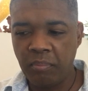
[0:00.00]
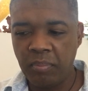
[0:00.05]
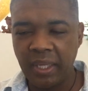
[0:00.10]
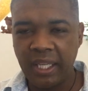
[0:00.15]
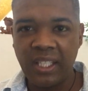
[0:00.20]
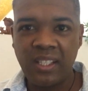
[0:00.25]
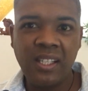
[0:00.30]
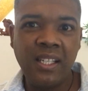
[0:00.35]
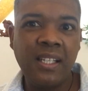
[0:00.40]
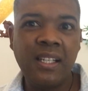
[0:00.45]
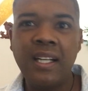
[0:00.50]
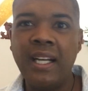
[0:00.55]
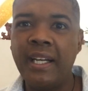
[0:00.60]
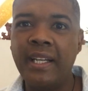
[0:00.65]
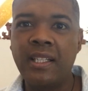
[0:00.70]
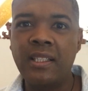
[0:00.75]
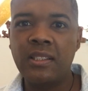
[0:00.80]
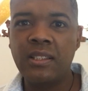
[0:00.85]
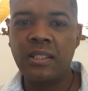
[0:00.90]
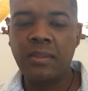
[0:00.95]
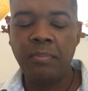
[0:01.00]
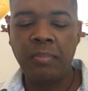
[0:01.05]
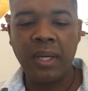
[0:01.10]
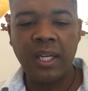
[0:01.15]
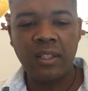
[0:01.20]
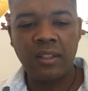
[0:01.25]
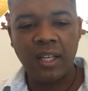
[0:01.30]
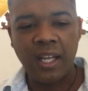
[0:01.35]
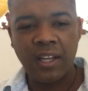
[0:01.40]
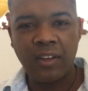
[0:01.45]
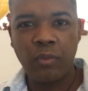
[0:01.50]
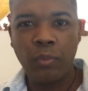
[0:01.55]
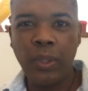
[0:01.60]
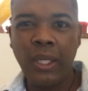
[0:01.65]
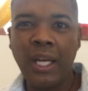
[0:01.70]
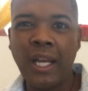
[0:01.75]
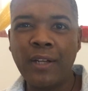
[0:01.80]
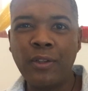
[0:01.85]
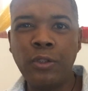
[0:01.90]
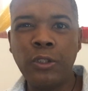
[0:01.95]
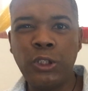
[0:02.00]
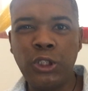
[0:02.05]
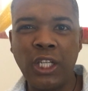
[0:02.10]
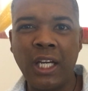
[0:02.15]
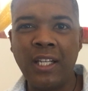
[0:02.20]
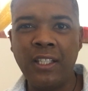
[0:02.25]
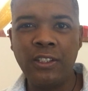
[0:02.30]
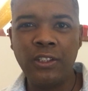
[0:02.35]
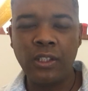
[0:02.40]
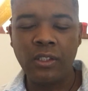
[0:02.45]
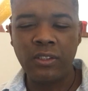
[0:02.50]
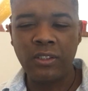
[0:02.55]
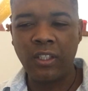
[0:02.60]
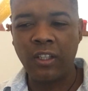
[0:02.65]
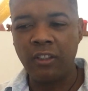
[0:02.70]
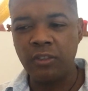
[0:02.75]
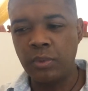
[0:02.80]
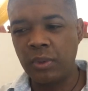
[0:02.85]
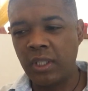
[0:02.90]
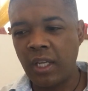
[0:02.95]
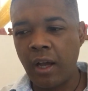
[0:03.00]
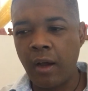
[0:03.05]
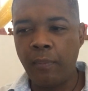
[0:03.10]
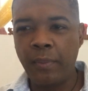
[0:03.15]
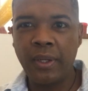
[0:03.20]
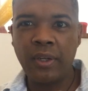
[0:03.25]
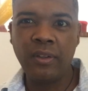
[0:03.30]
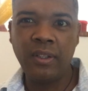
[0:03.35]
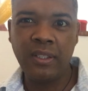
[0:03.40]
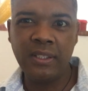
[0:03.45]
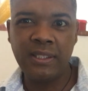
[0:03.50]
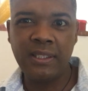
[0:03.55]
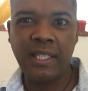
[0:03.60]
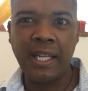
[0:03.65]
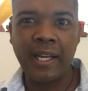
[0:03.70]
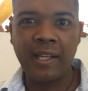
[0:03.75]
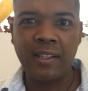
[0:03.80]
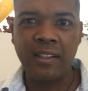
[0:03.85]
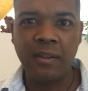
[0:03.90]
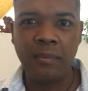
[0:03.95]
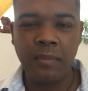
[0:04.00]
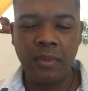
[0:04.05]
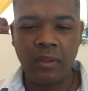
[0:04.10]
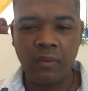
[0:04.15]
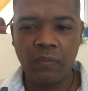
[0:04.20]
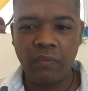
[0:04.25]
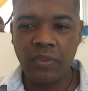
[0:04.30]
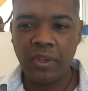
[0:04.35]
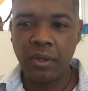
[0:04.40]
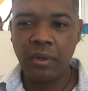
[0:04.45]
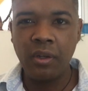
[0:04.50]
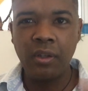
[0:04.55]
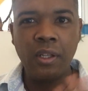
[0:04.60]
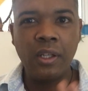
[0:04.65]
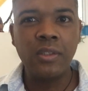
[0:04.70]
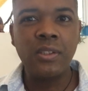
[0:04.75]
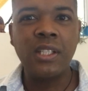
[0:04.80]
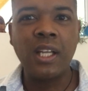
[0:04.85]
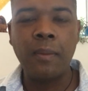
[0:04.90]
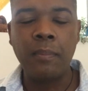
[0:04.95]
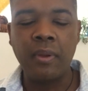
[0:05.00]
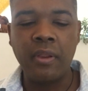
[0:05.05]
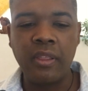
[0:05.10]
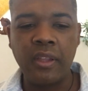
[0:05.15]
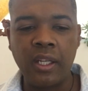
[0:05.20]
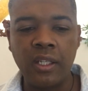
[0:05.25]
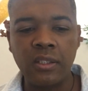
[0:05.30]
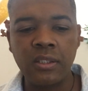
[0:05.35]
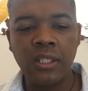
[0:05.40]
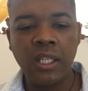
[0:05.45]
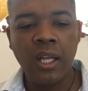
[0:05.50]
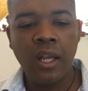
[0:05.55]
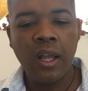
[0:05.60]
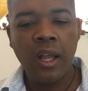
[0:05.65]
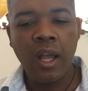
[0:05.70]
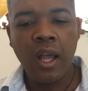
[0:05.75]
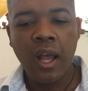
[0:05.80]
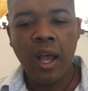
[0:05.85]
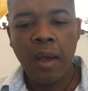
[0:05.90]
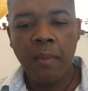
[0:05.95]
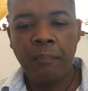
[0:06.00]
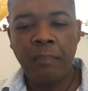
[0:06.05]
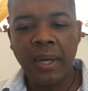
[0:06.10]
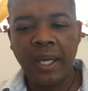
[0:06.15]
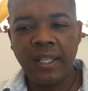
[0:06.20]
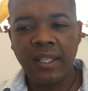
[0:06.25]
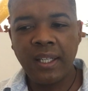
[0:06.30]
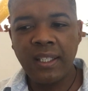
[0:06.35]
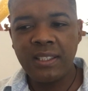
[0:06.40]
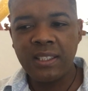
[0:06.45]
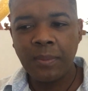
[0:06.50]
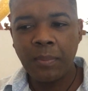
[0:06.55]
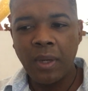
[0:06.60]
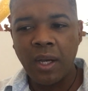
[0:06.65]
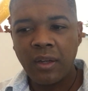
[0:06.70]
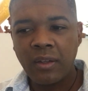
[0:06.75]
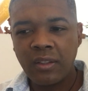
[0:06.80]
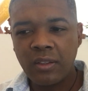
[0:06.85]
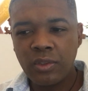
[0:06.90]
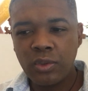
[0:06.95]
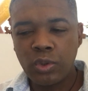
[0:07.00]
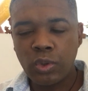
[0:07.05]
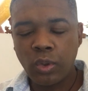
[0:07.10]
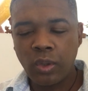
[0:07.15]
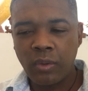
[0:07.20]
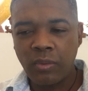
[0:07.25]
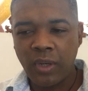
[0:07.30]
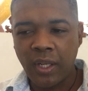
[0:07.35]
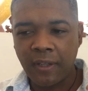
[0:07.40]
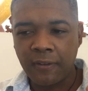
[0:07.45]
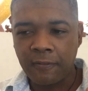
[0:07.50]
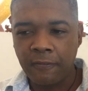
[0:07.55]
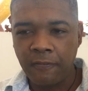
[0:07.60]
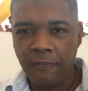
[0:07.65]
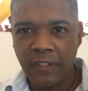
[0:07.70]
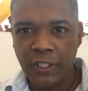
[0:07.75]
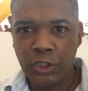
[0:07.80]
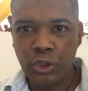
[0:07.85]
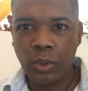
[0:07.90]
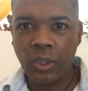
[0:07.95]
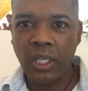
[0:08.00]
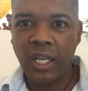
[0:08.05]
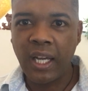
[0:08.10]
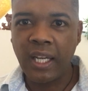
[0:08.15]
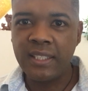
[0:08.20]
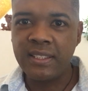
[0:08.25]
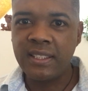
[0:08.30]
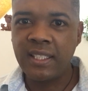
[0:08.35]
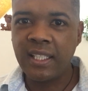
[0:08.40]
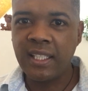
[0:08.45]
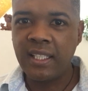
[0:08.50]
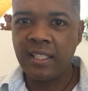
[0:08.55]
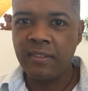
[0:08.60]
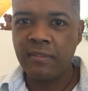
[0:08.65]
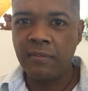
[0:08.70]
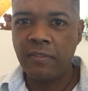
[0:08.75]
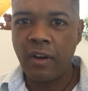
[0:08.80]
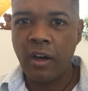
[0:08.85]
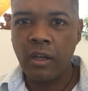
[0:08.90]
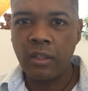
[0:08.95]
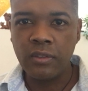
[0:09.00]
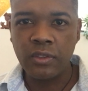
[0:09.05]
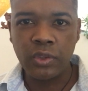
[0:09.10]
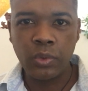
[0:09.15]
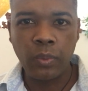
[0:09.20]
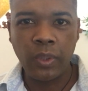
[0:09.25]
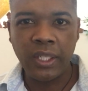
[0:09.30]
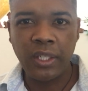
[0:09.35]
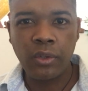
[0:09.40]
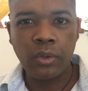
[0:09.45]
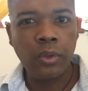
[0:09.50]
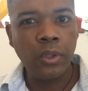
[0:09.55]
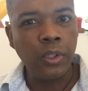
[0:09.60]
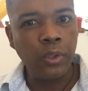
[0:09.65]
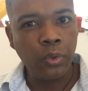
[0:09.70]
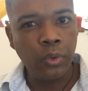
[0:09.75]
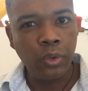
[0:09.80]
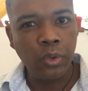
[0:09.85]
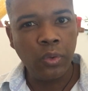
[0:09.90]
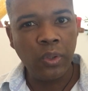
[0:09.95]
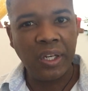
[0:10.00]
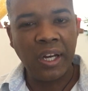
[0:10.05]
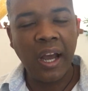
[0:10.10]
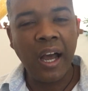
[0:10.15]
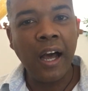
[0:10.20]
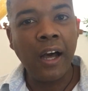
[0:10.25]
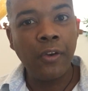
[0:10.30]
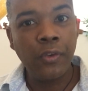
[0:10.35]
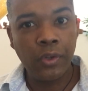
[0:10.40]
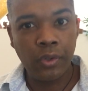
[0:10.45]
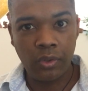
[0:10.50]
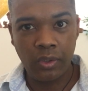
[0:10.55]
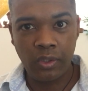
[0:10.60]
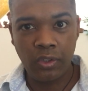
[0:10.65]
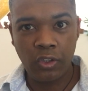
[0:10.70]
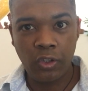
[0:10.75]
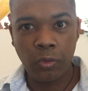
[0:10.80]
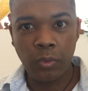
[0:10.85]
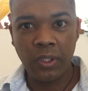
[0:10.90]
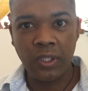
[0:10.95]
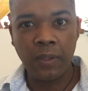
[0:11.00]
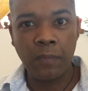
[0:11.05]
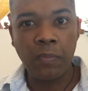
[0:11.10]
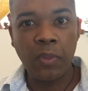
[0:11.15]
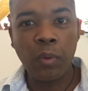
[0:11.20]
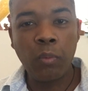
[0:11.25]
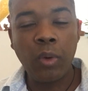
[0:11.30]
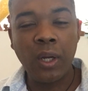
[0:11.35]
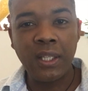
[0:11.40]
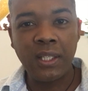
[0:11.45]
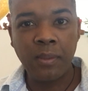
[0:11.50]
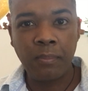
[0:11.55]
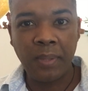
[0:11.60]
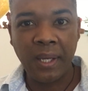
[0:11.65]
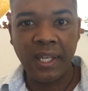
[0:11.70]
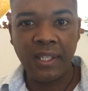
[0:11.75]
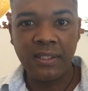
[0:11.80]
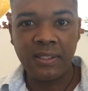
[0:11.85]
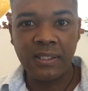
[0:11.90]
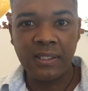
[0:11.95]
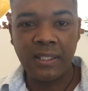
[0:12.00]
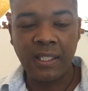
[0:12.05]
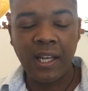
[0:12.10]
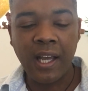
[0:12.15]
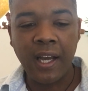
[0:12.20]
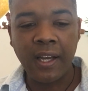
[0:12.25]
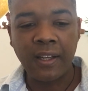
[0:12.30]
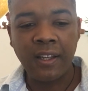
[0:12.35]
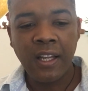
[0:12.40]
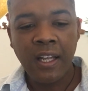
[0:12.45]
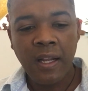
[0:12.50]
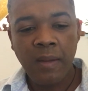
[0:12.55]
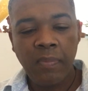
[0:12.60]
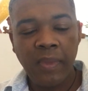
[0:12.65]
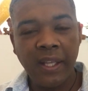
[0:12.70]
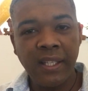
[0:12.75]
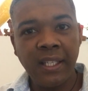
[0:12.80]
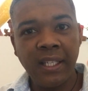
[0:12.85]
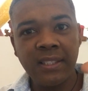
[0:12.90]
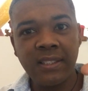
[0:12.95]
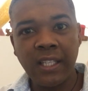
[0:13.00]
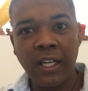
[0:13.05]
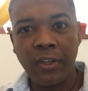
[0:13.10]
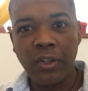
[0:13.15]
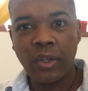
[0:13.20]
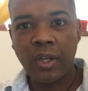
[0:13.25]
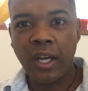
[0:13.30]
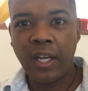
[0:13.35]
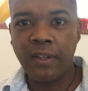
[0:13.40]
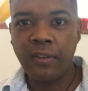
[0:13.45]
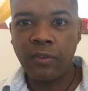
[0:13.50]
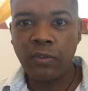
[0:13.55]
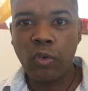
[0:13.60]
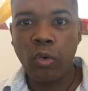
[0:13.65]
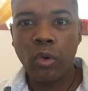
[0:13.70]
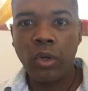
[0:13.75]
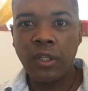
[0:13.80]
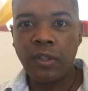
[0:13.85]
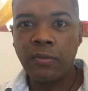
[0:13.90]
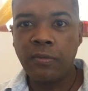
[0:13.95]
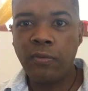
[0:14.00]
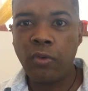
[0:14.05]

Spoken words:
baking cakes, but like we like to challenge ourselves with how we're going to stack them and, you know, those type of things. But it's about sort of like visualizing in advance what are you going to do and how you're going to do it and what the balance is like. And that's how you kind of call it